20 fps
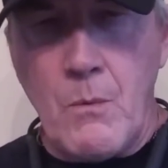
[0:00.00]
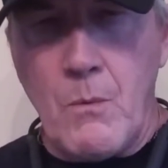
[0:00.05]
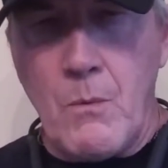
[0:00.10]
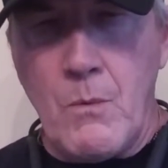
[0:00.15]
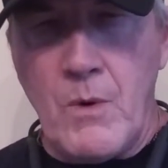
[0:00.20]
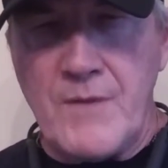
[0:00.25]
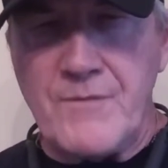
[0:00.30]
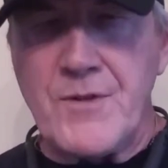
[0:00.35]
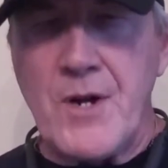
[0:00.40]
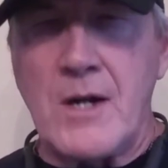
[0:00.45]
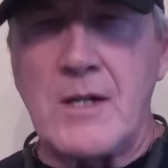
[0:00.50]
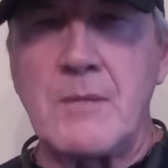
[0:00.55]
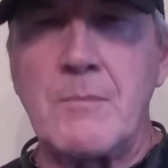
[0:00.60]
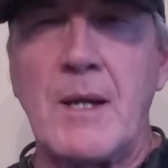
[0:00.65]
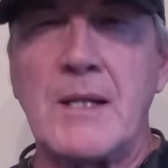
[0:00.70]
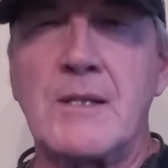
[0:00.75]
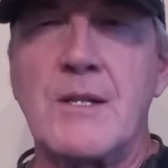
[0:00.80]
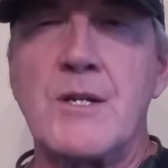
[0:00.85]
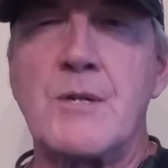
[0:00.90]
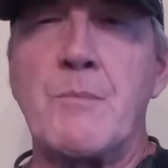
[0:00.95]
we've talked
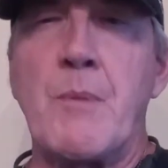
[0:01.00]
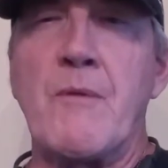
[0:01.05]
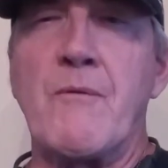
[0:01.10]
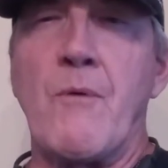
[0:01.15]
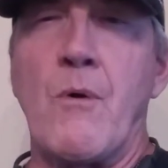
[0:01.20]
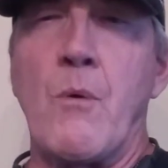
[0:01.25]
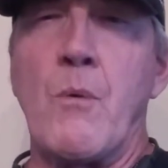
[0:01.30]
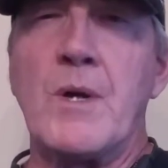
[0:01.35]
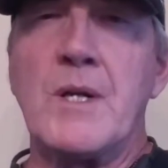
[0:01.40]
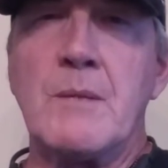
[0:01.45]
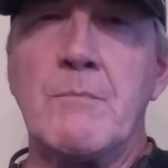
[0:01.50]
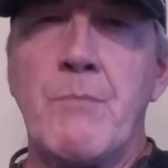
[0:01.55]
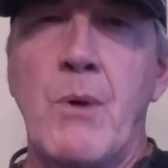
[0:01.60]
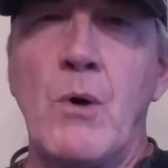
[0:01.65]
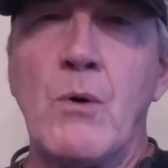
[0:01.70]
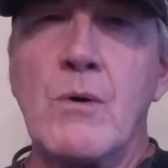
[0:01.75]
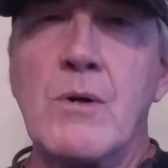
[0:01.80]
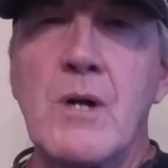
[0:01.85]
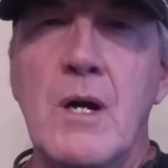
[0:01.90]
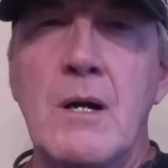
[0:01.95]
about this before. When a
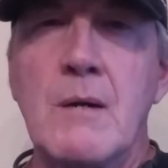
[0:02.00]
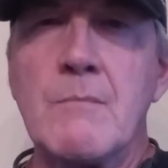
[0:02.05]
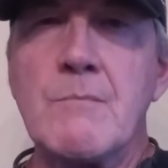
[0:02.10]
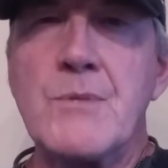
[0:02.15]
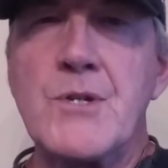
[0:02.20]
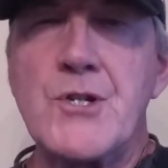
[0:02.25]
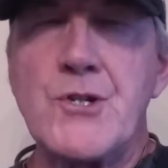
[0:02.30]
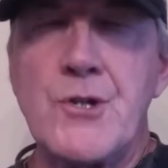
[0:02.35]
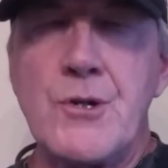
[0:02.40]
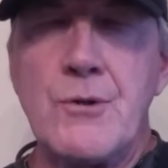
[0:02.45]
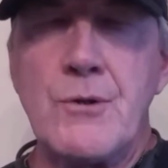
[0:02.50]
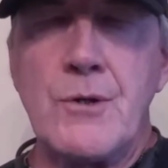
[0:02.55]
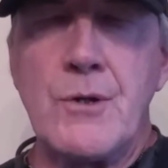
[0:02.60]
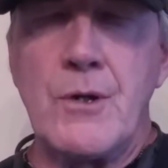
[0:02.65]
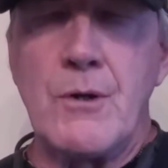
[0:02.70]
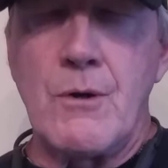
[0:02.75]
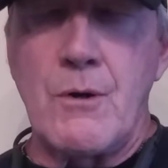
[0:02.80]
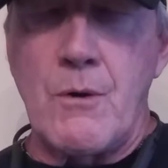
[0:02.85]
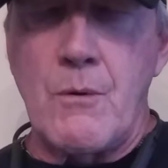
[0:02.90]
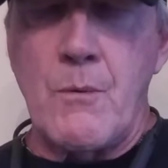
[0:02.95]
bolt comes to
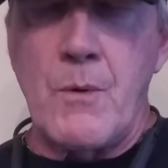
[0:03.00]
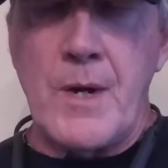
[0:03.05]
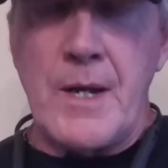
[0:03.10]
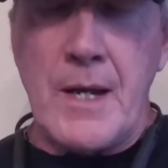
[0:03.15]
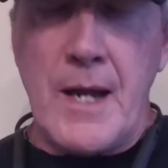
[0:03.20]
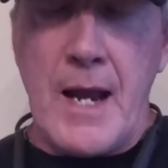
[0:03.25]
you, or when